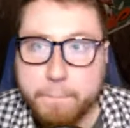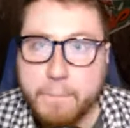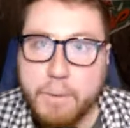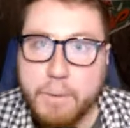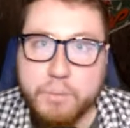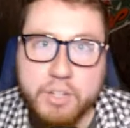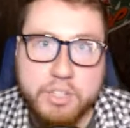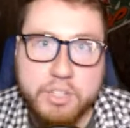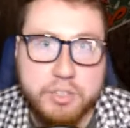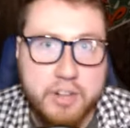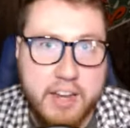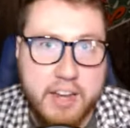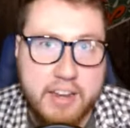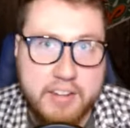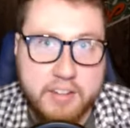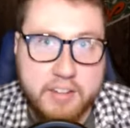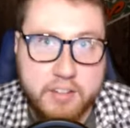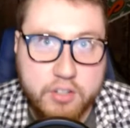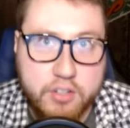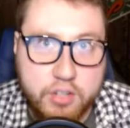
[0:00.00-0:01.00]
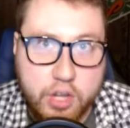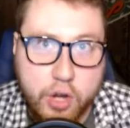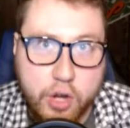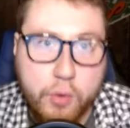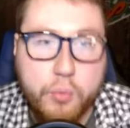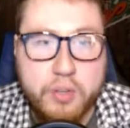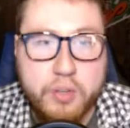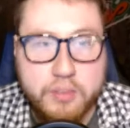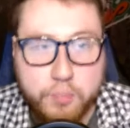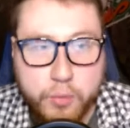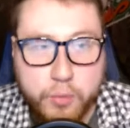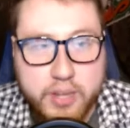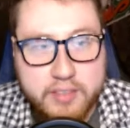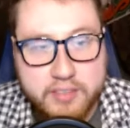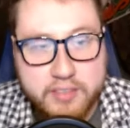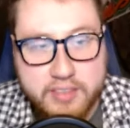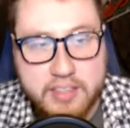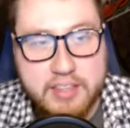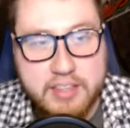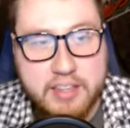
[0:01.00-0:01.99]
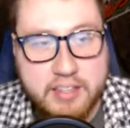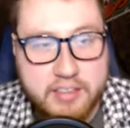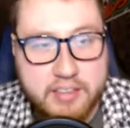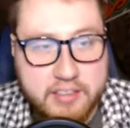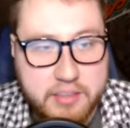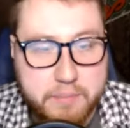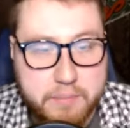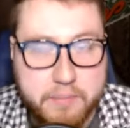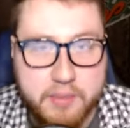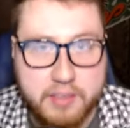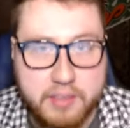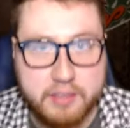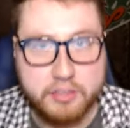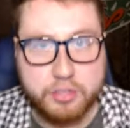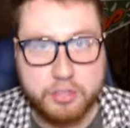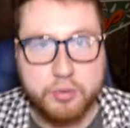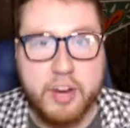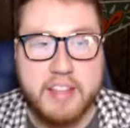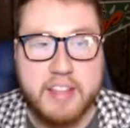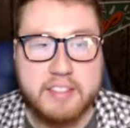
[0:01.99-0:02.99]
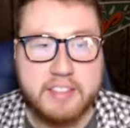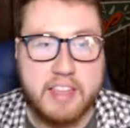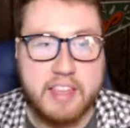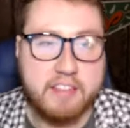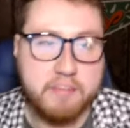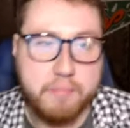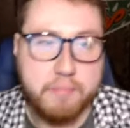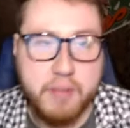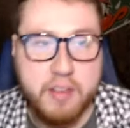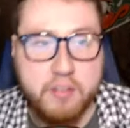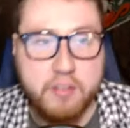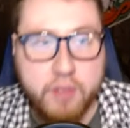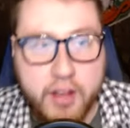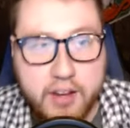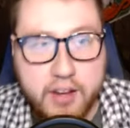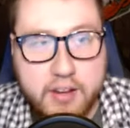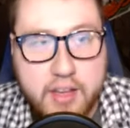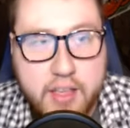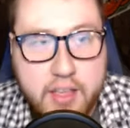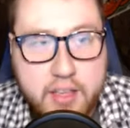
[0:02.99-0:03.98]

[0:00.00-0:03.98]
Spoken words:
I'm going to try and go with what the trends have been, right?